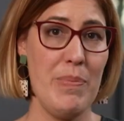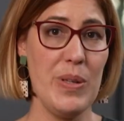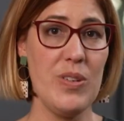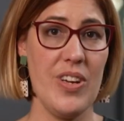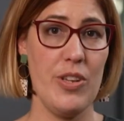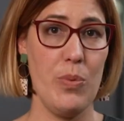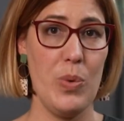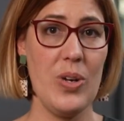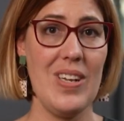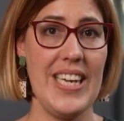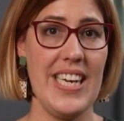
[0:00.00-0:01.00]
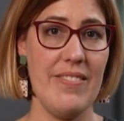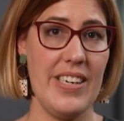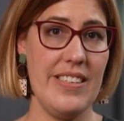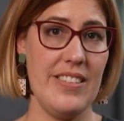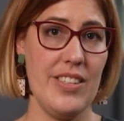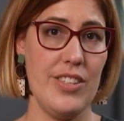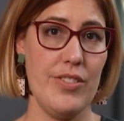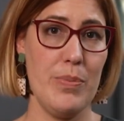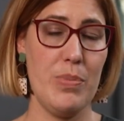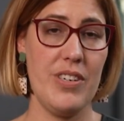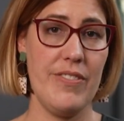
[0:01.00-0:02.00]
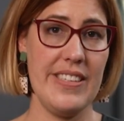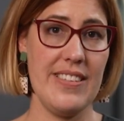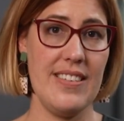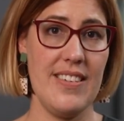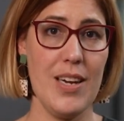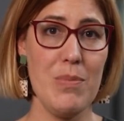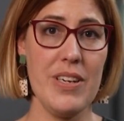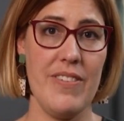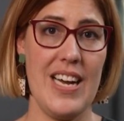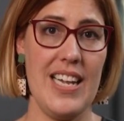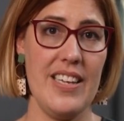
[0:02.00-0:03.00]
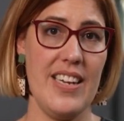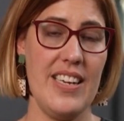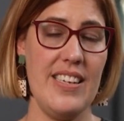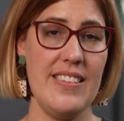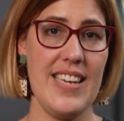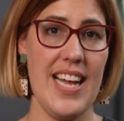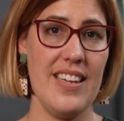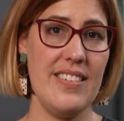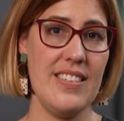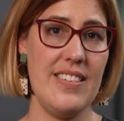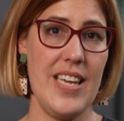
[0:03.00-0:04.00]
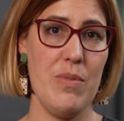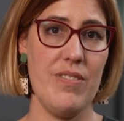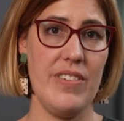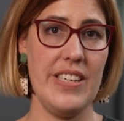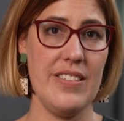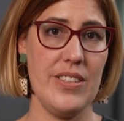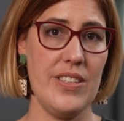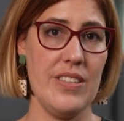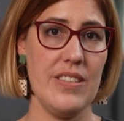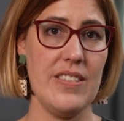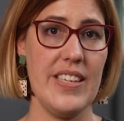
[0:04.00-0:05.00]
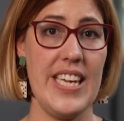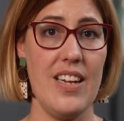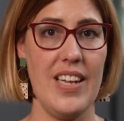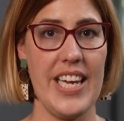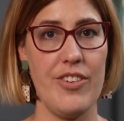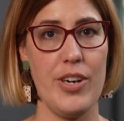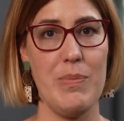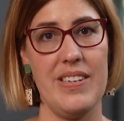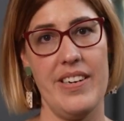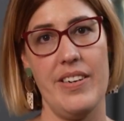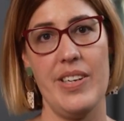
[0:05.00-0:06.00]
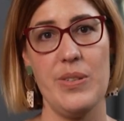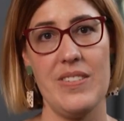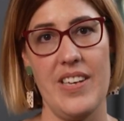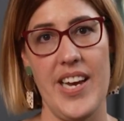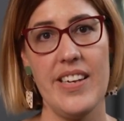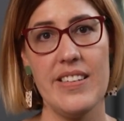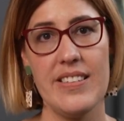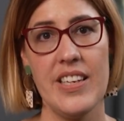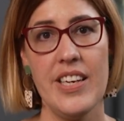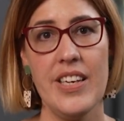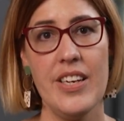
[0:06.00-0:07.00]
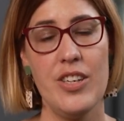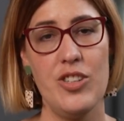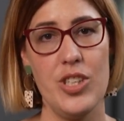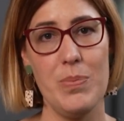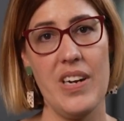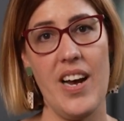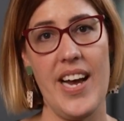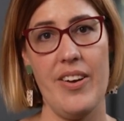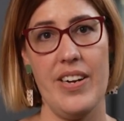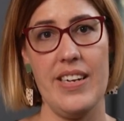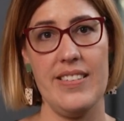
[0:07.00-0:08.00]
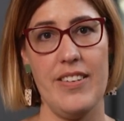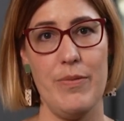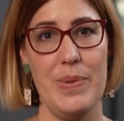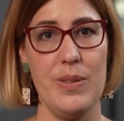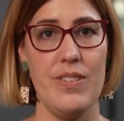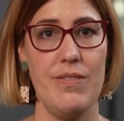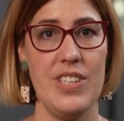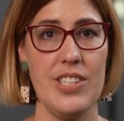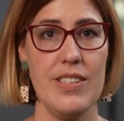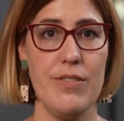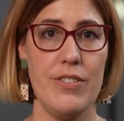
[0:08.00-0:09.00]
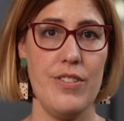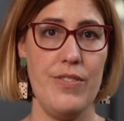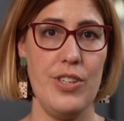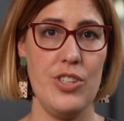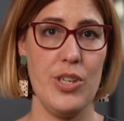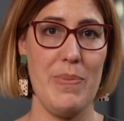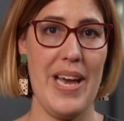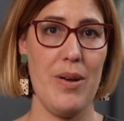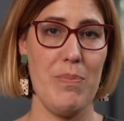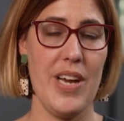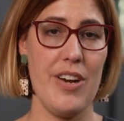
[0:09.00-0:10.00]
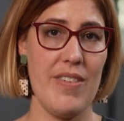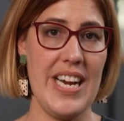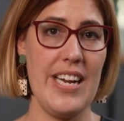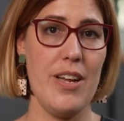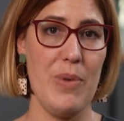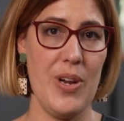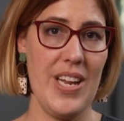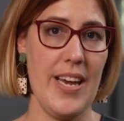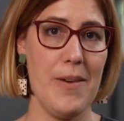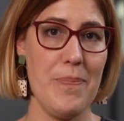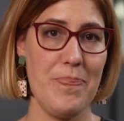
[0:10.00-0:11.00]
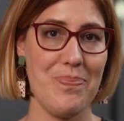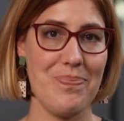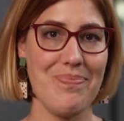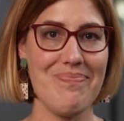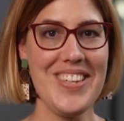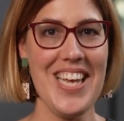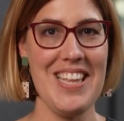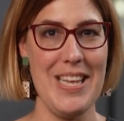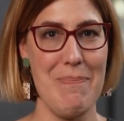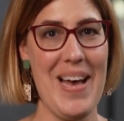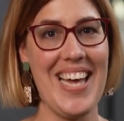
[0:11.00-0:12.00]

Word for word: Built on the world-leading research from Professor Doug Macfarlane and his talented team of researchers in electromaterials science, Jupiter Ionics have built a vision for a future powered by green ammonia. Their